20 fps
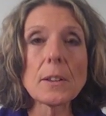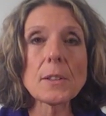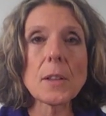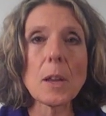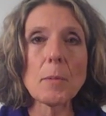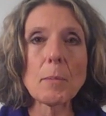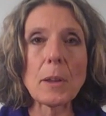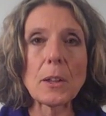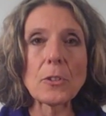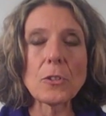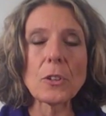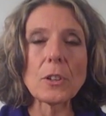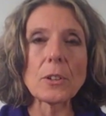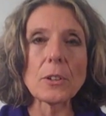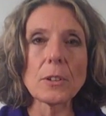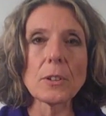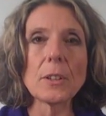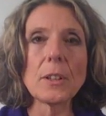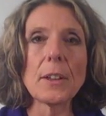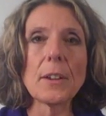as I mentioned
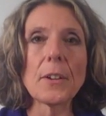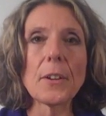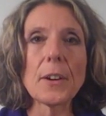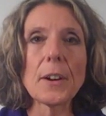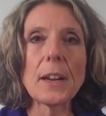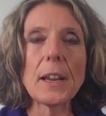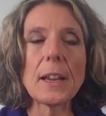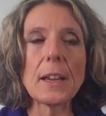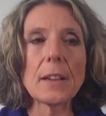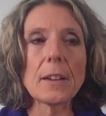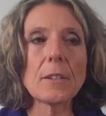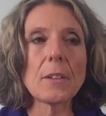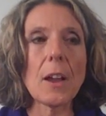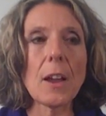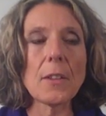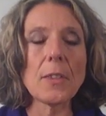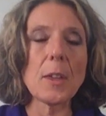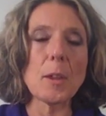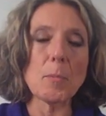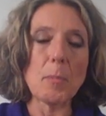earlier, and
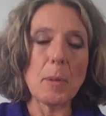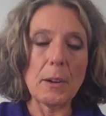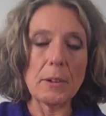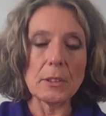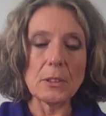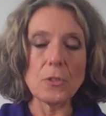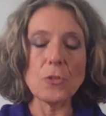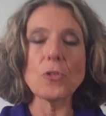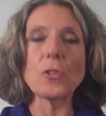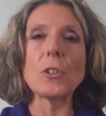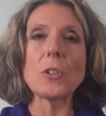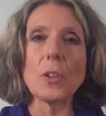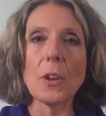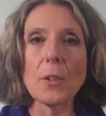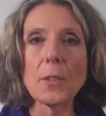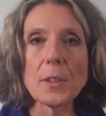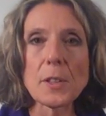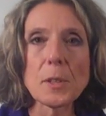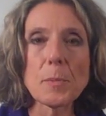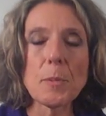I think parents should know
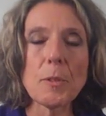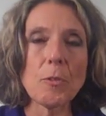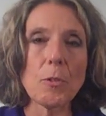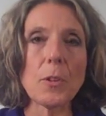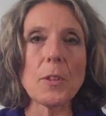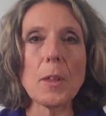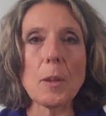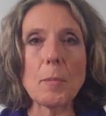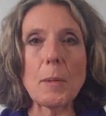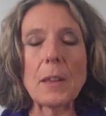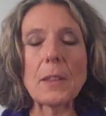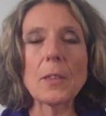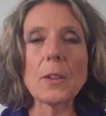this before they make